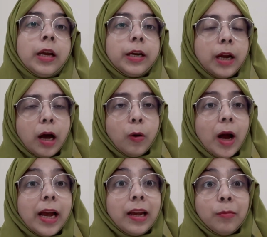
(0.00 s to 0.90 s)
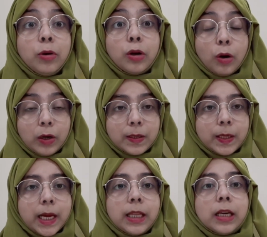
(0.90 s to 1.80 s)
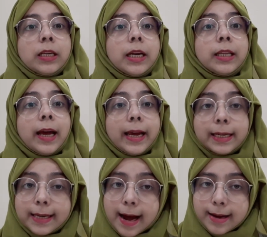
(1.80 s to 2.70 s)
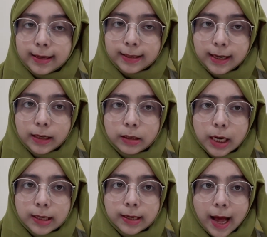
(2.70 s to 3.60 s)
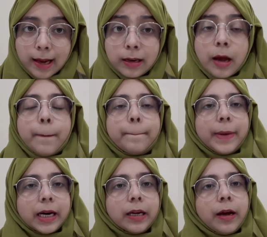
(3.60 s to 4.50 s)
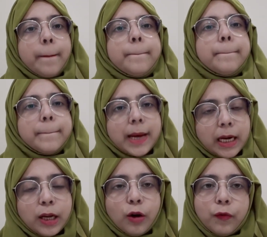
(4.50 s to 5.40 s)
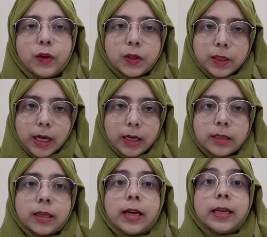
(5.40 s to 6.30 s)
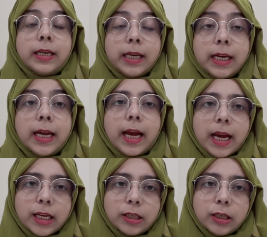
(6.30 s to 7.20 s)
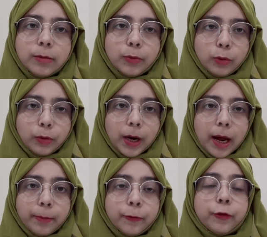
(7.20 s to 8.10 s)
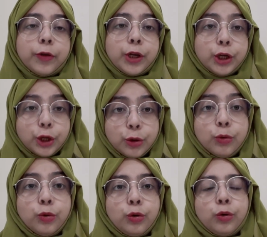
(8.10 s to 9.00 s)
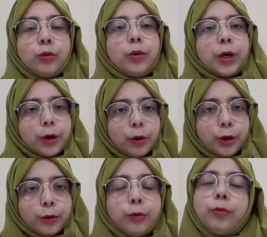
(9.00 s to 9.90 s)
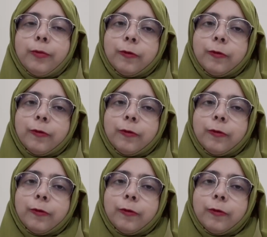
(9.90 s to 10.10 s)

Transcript: Now, I am not saying that the entire states does that, but many of the states need AEGD program for you to in order to